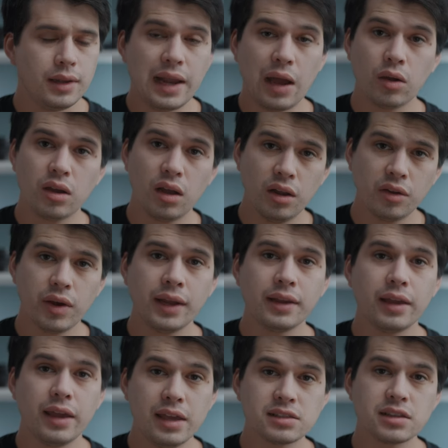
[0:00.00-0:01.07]
Now, color
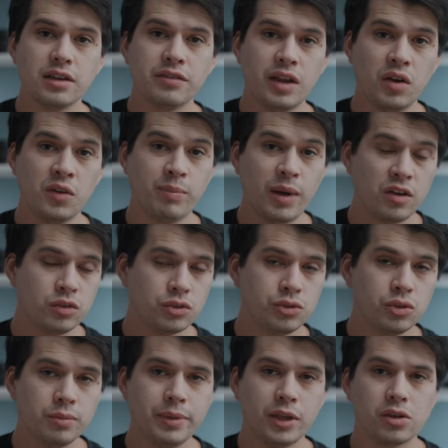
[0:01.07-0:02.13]
grading is a very powerful
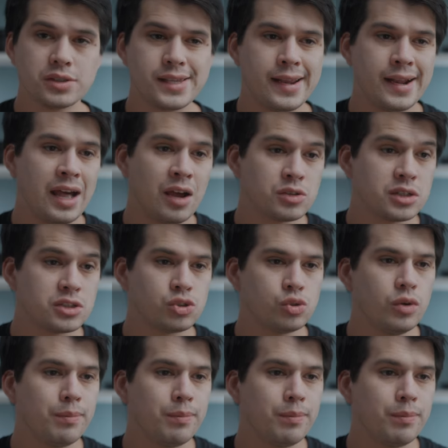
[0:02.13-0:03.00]
tool because it allows us to